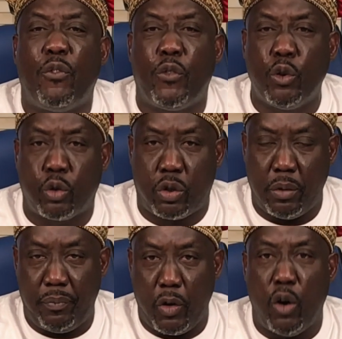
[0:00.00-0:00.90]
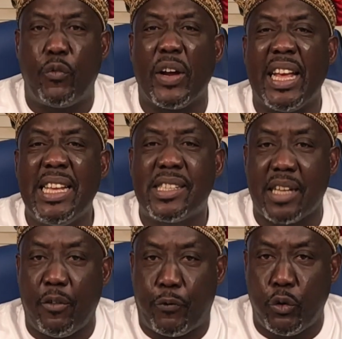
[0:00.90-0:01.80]
some fruits. Offer
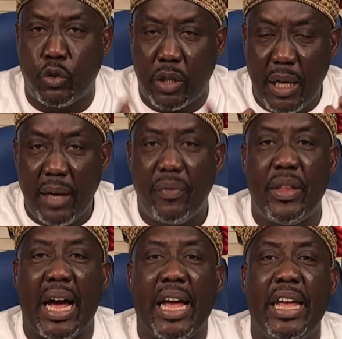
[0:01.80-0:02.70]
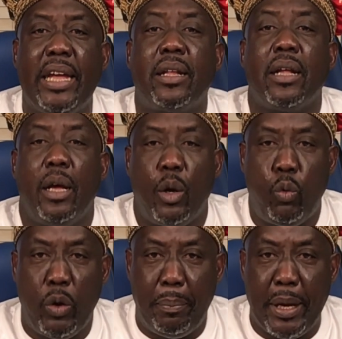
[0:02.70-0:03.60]
him some fruits that eat
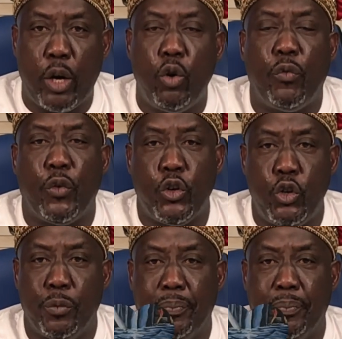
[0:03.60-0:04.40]
will be good